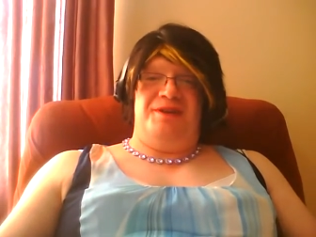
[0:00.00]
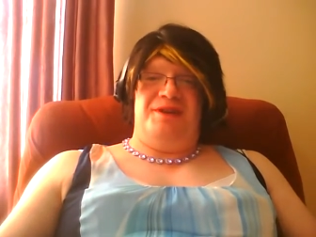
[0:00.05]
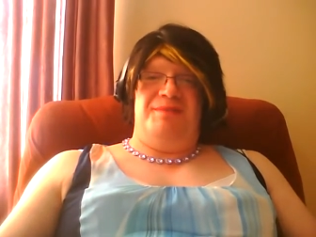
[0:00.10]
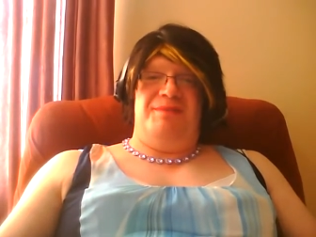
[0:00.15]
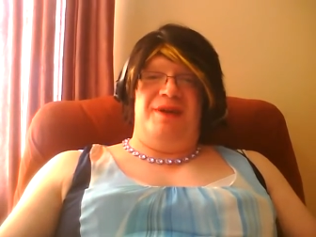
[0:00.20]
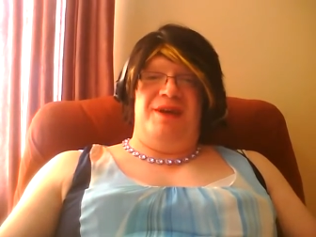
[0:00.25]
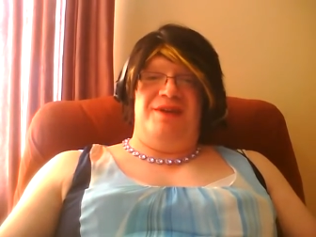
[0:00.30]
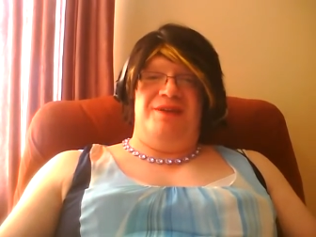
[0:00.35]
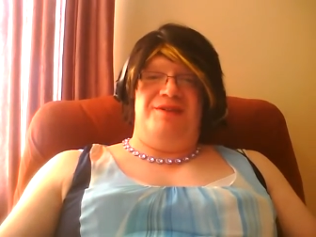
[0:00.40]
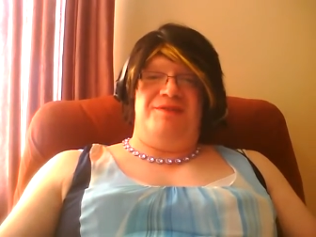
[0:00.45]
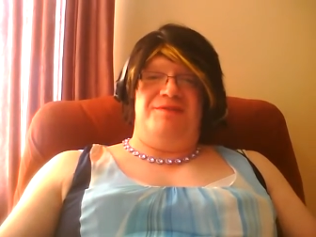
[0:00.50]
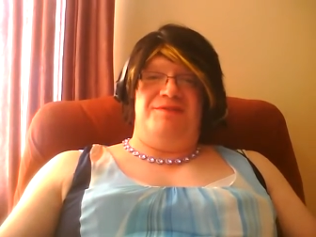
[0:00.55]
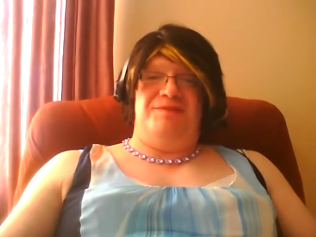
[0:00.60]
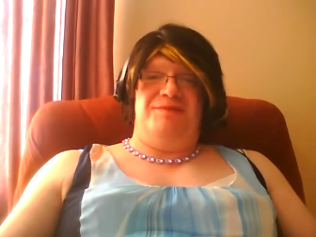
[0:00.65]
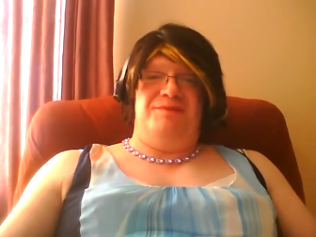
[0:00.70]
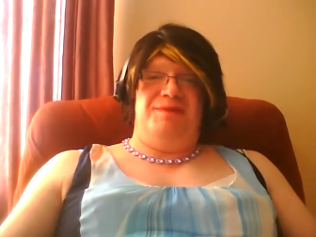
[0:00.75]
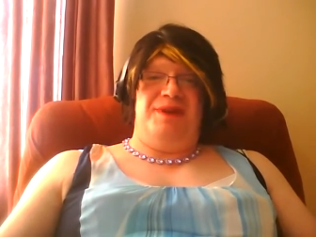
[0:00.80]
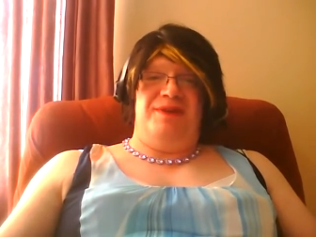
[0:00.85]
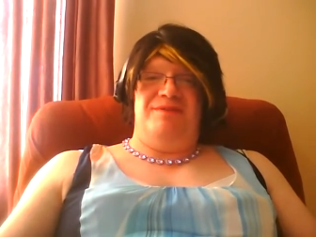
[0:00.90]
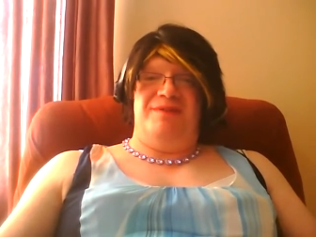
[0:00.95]
the men's
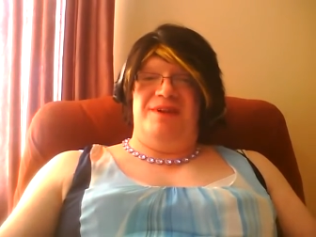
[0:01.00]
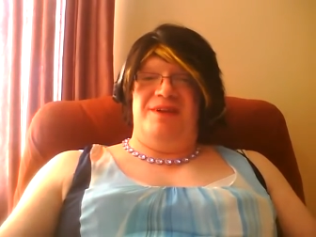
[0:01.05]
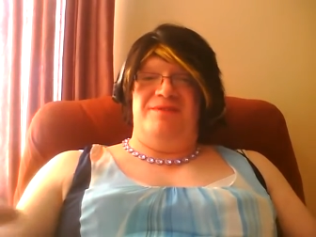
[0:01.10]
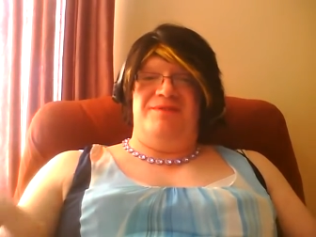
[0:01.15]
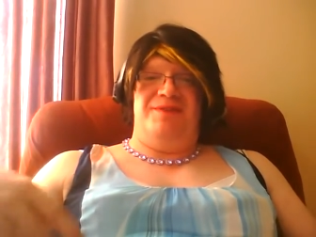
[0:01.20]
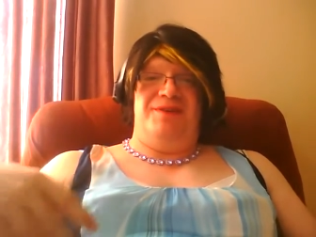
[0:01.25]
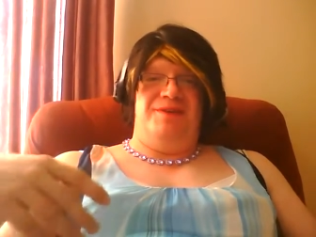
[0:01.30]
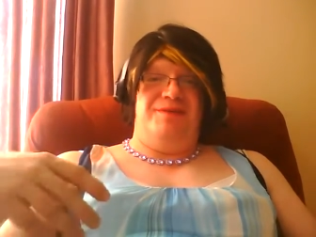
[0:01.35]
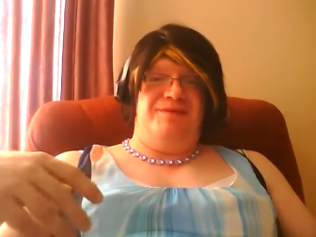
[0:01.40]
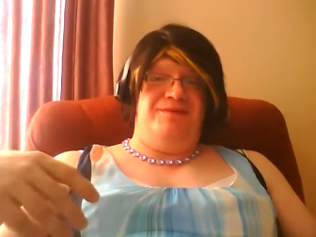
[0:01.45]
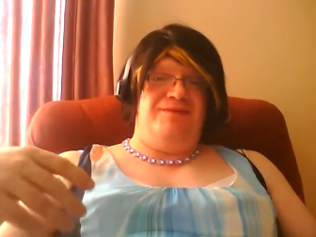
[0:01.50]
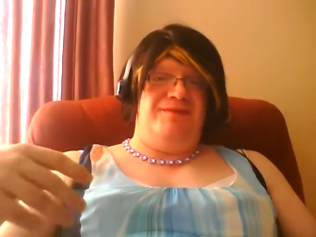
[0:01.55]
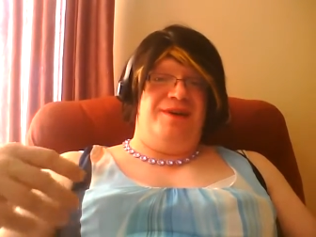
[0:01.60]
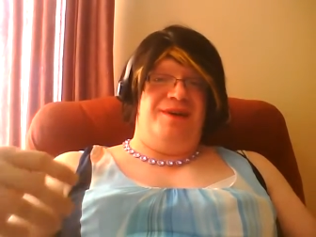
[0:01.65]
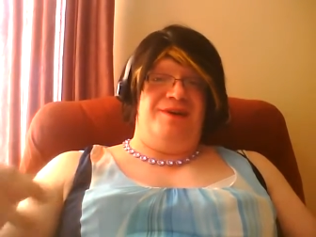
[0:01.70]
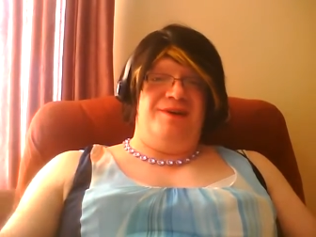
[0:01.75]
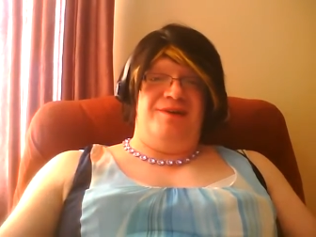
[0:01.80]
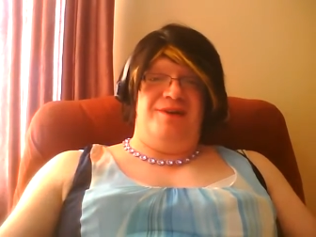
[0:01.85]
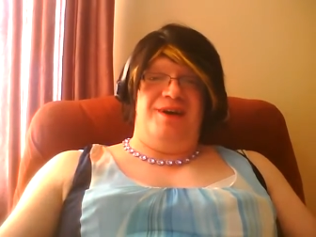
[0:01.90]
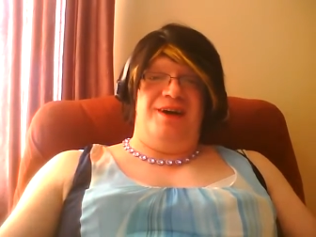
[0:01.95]
room, even if you've
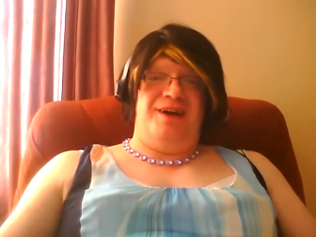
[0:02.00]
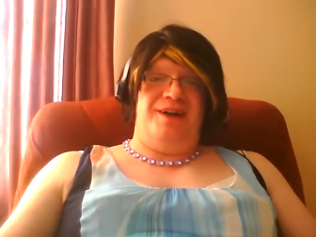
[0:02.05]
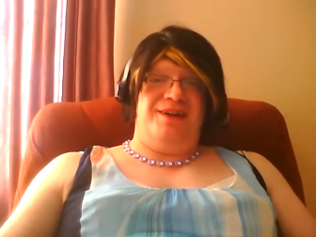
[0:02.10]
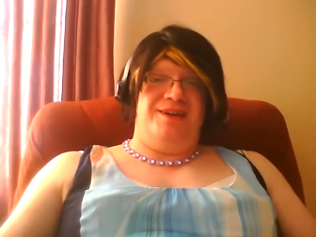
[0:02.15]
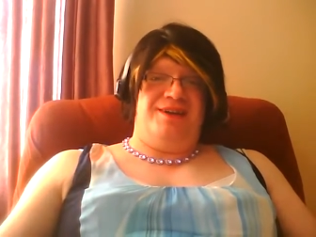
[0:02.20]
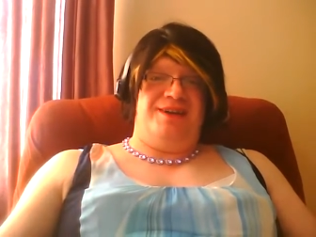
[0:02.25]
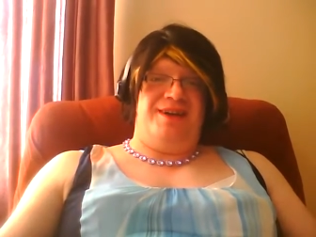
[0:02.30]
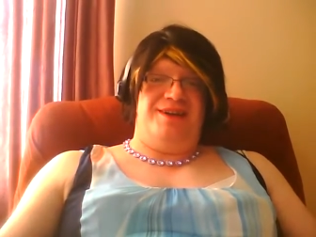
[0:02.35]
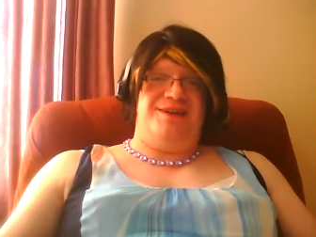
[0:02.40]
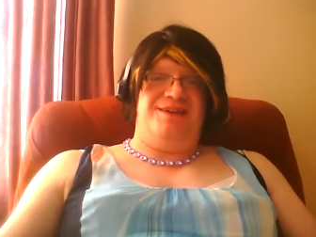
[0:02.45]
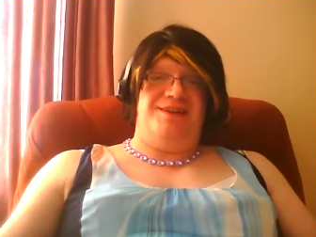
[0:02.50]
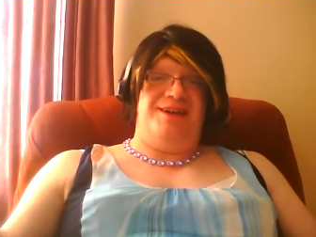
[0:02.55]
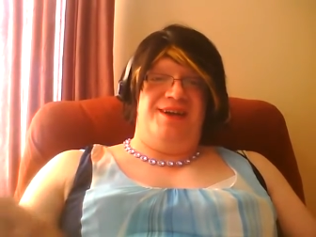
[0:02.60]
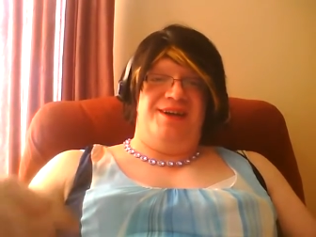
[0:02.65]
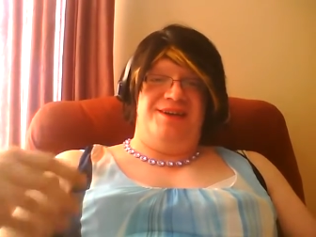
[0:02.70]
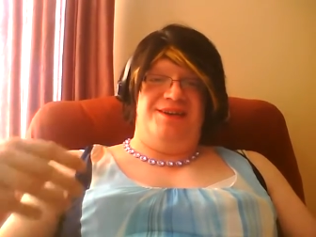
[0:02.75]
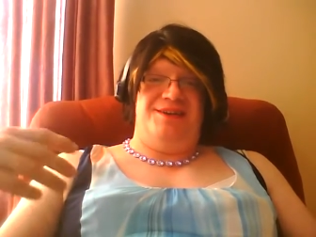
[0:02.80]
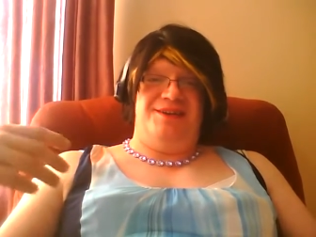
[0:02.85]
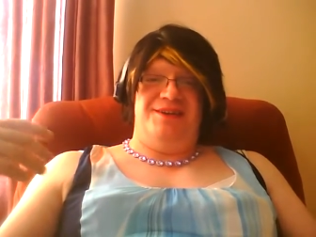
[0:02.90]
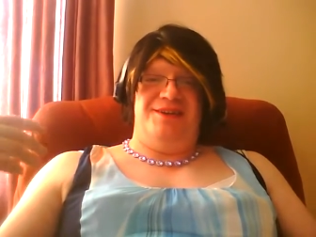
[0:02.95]
undergone a sex
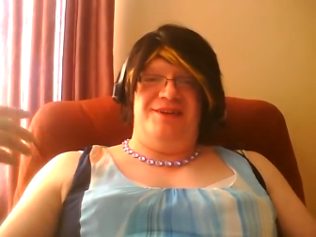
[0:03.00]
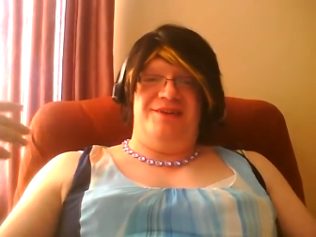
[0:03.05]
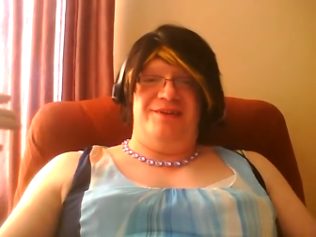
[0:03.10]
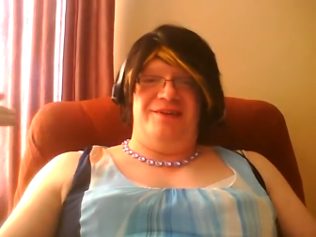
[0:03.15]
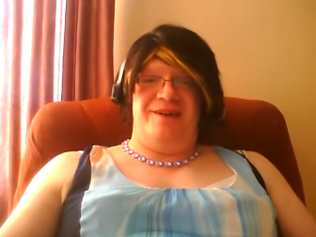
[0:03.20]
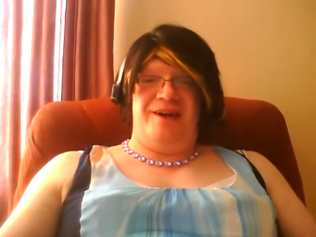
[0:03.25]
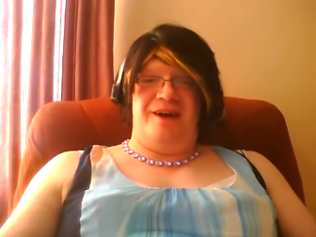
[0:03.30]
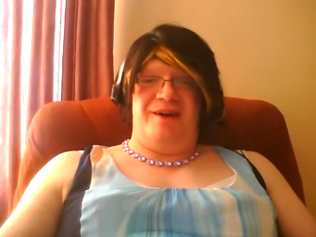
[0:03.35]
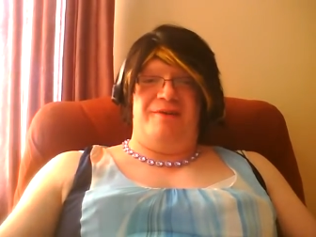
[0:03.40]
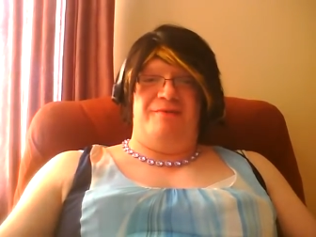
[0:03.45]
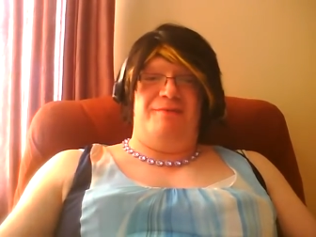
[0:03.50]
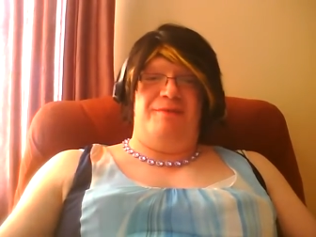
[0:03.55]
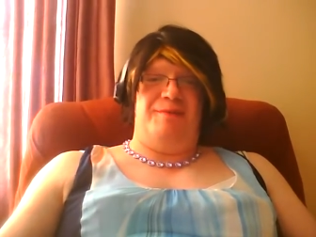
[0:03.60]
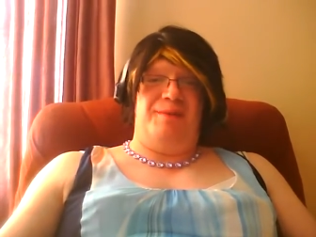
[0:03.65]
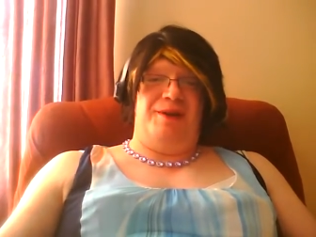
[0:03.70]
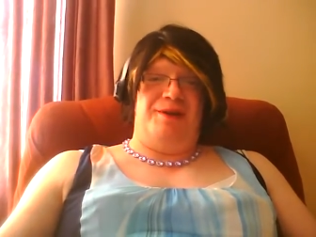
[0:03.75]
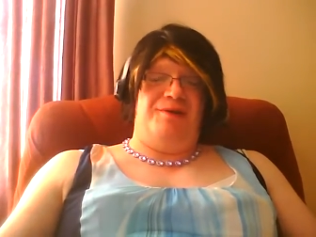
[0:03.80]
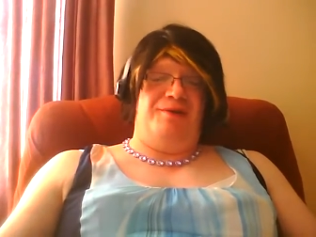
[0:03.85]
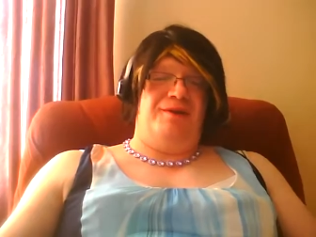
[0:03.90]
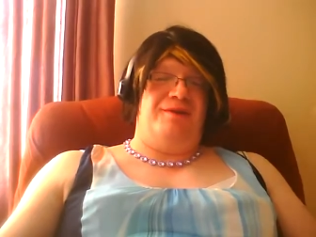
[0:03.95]
change and you're now a
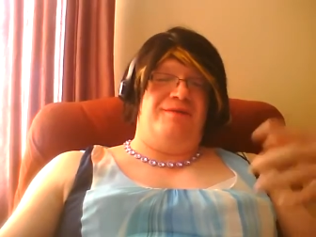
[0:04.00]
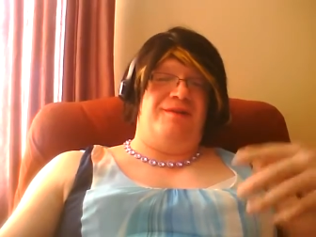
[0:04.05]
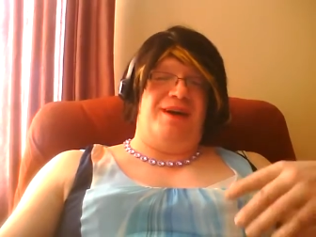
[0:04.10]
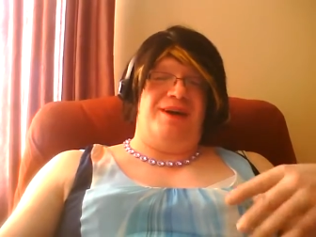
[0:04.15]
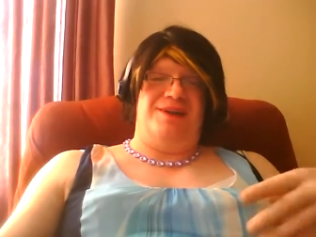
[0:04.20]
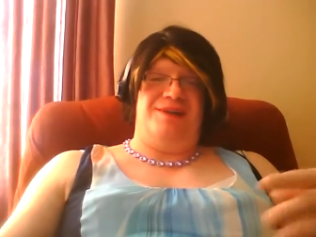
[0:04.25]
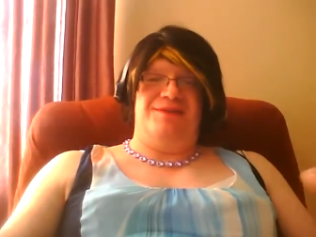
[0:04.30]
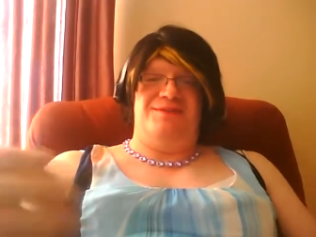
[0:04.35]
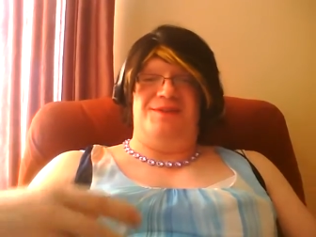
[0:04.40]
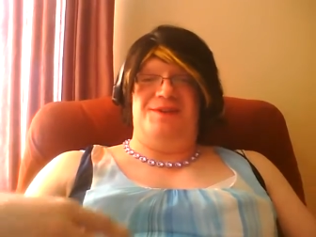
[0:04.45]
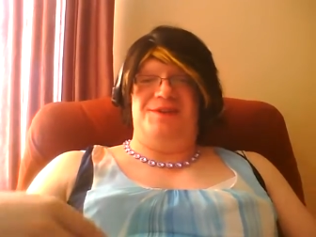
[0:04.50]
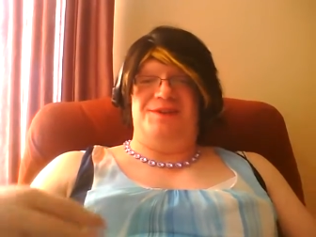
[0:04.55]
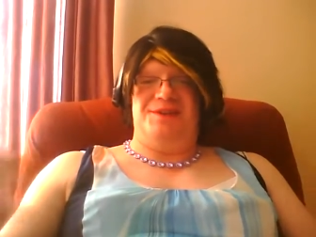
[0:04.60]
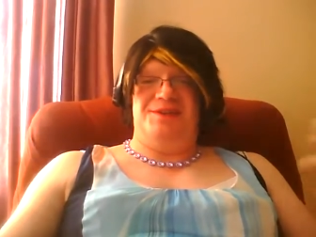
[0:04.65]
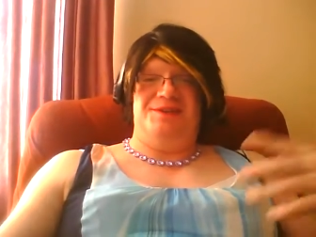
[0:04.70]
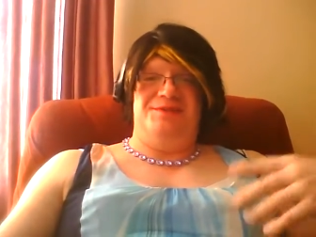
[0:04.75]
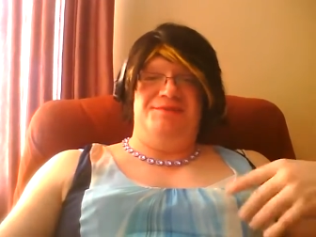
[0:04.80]
woman, or vice versa.